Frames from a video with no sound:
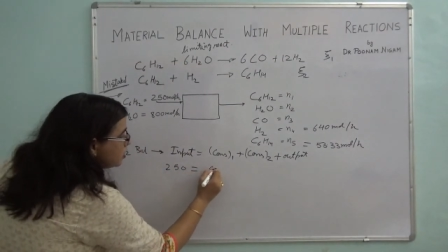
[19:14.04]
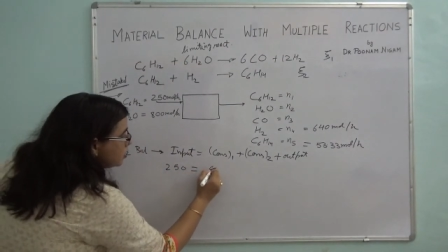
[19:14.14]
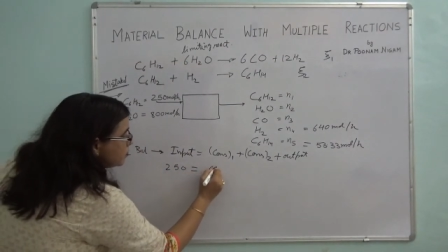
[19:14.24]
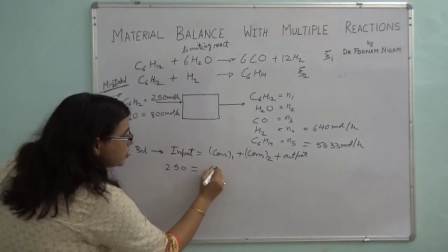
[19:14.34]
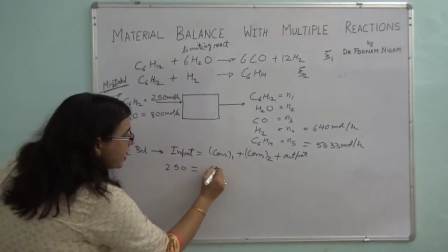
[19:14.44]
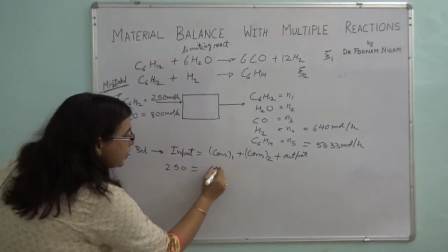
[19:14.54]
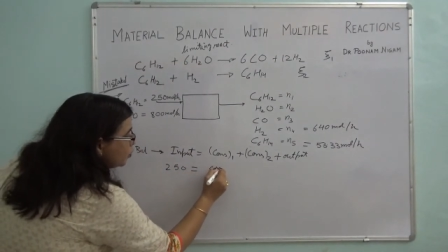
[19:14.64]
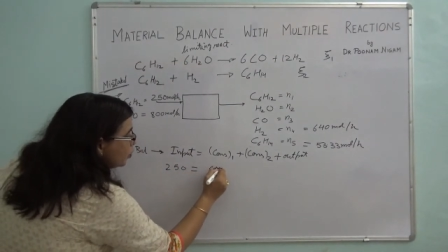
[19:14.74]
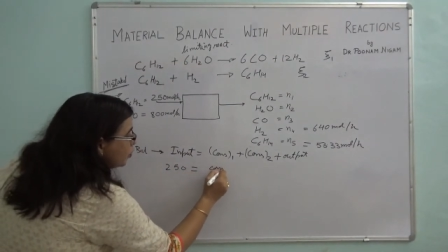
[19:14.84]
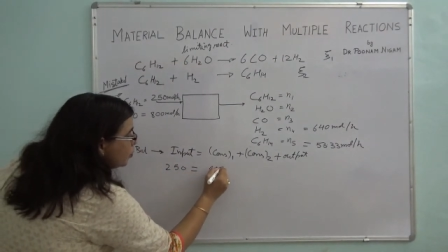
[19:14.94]
terms I
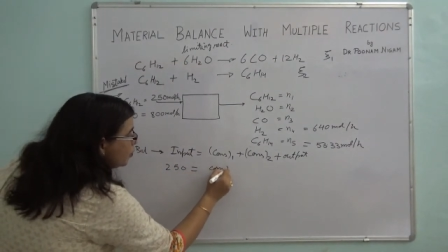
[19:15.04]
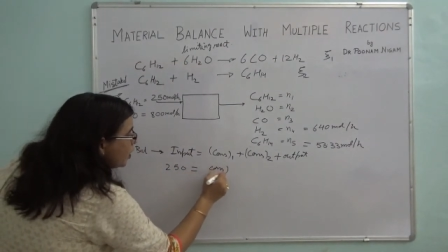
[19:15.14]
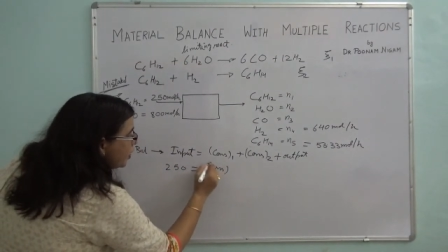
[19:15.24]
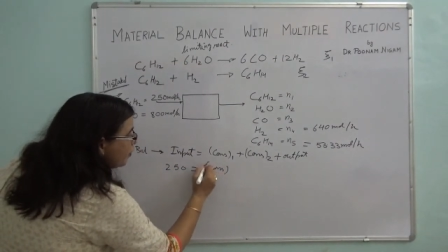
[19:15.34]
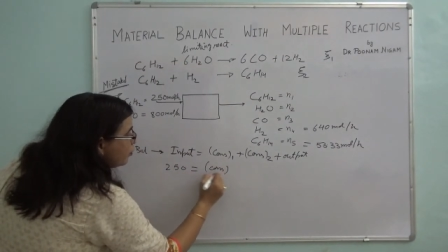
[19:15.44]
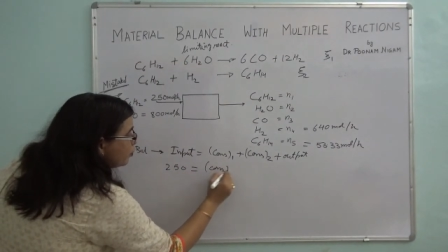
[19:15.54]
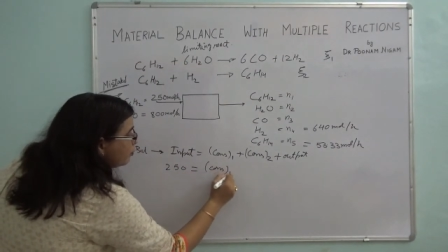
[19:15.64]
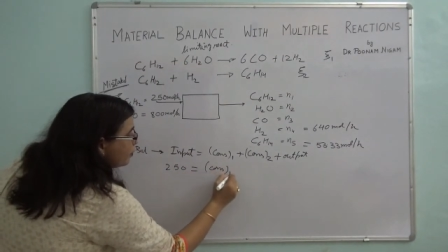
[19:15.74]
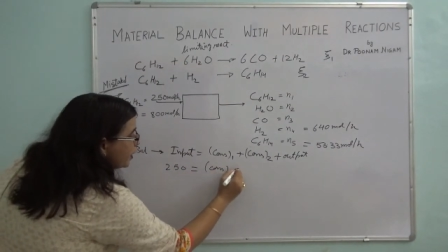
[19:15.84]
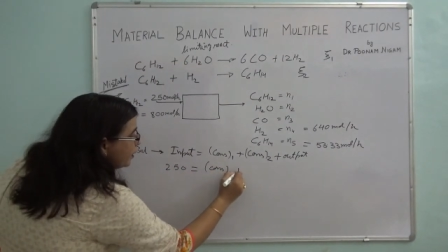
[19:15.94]
don't know, I have to
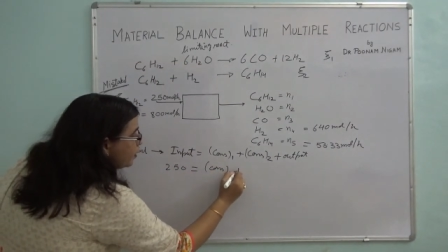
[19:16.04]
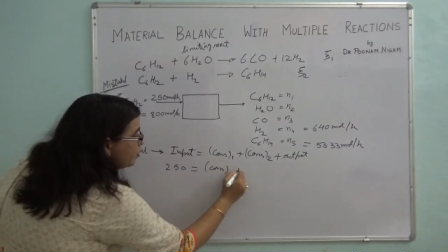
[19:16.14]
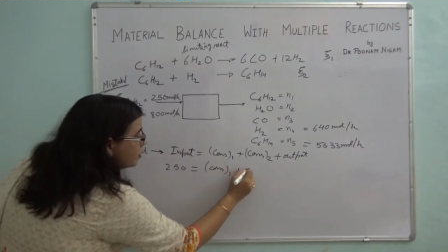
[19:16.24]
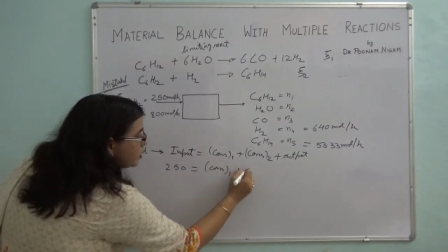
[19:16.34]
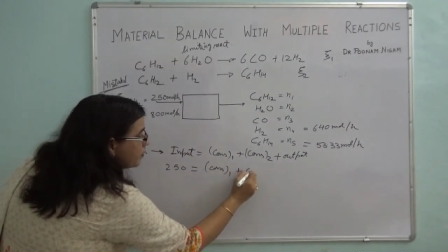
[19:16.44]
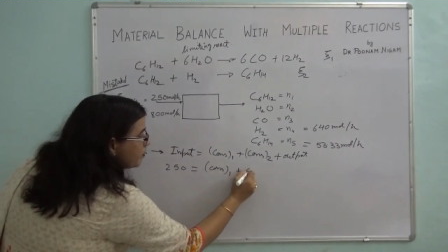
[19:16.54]
find out,